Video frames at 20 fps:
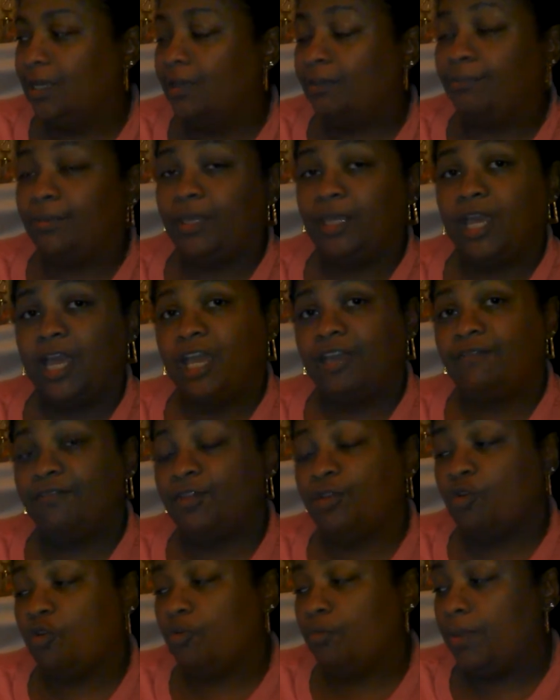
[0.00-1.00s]

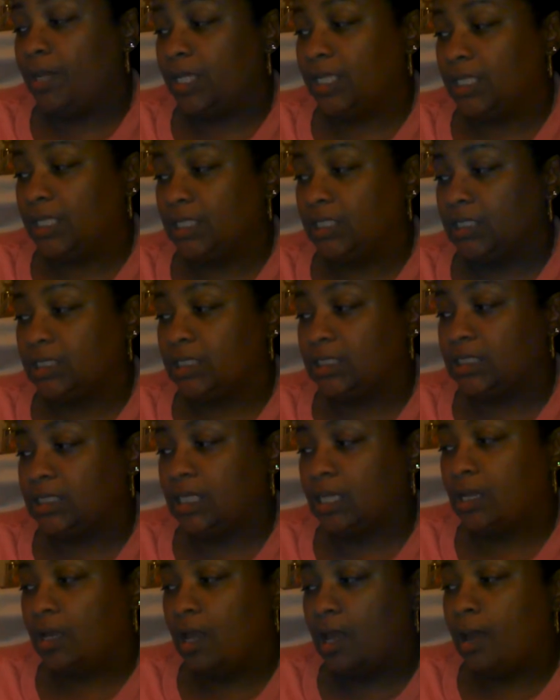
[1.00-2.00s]
Behavioral
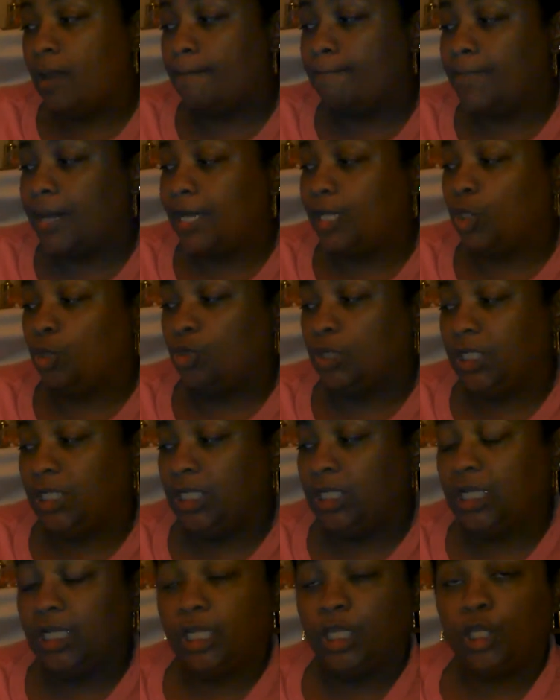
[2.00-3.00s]
blends. My
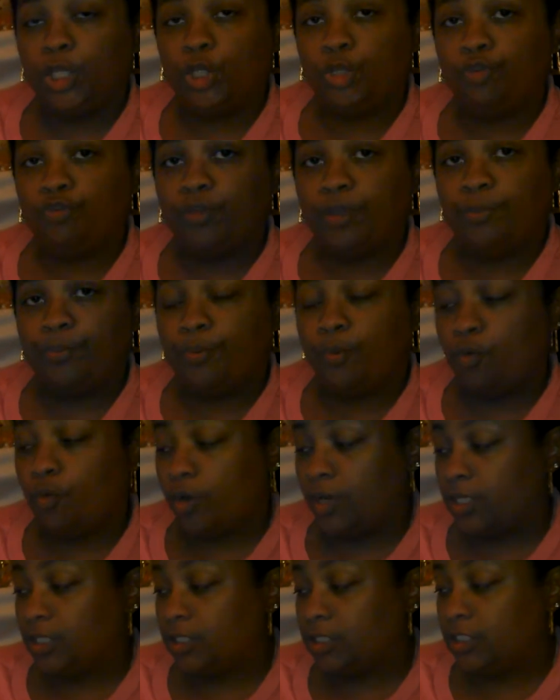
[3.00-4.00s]
Uniquely You
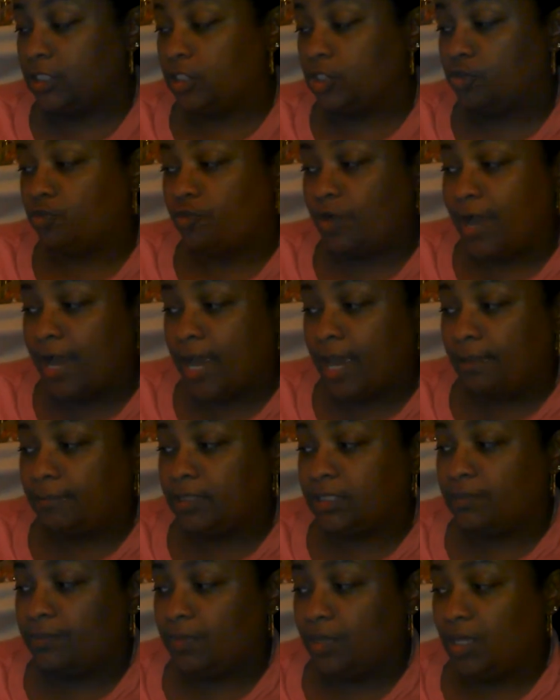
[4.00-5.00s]
report
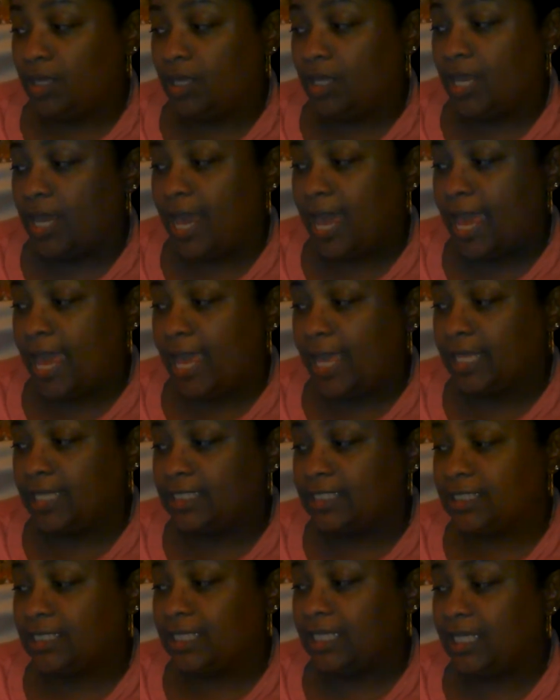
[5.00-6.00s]
describes me
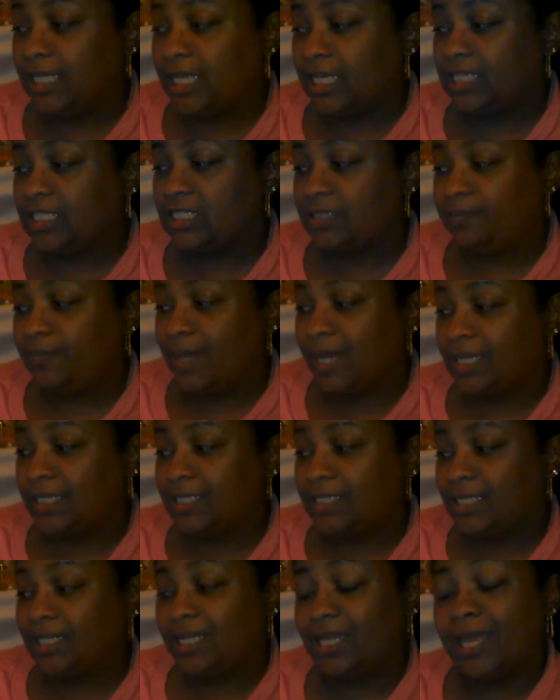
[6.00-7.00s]
as the
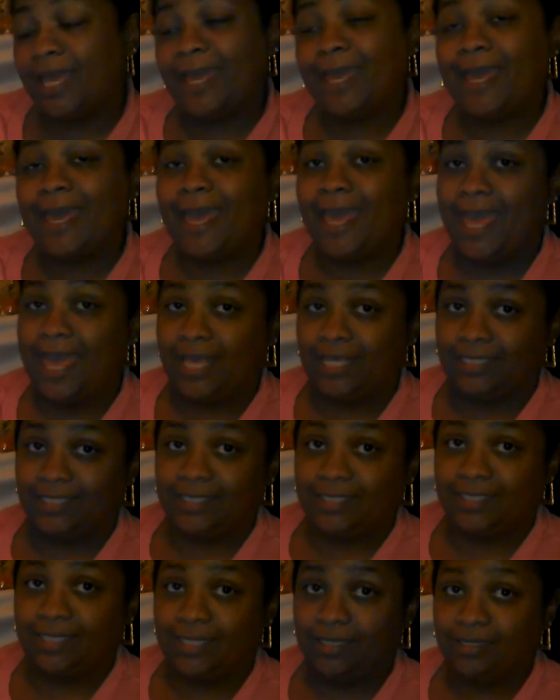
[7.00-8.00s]
expected
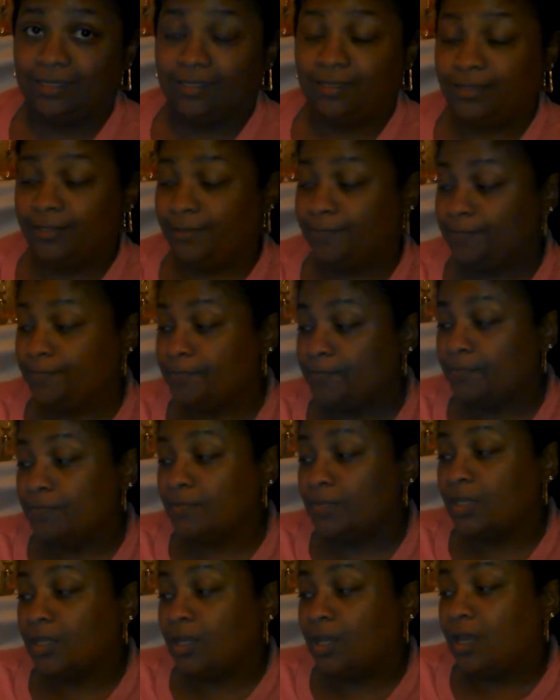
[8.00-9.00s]
S.
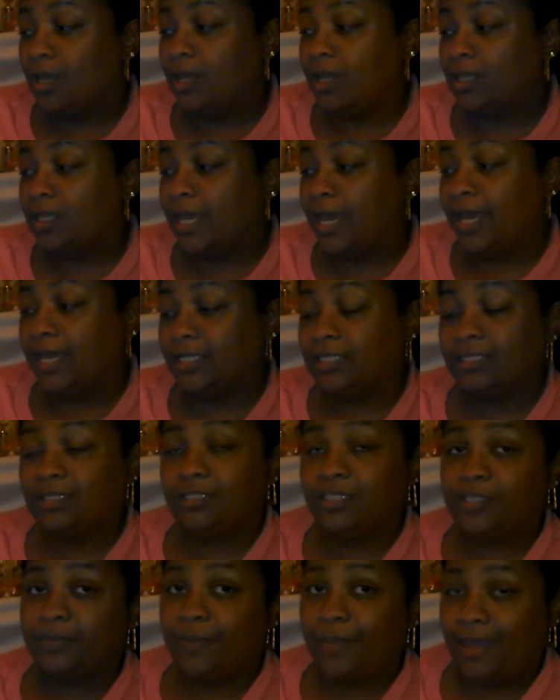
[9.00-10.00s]
S
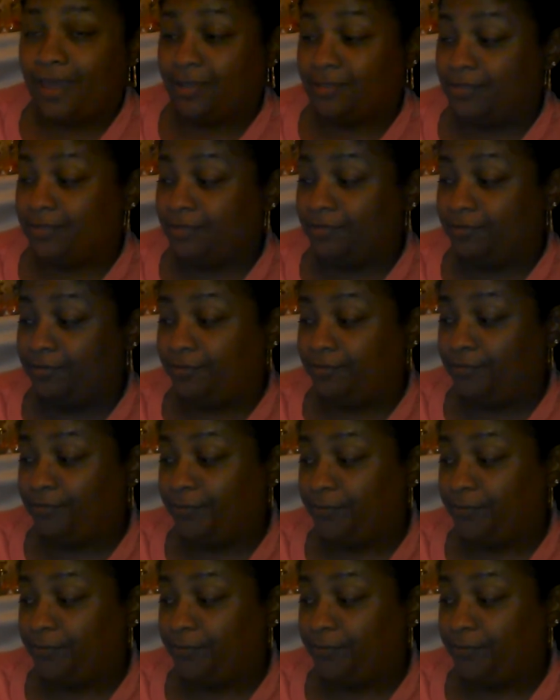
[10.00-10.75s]
is passive,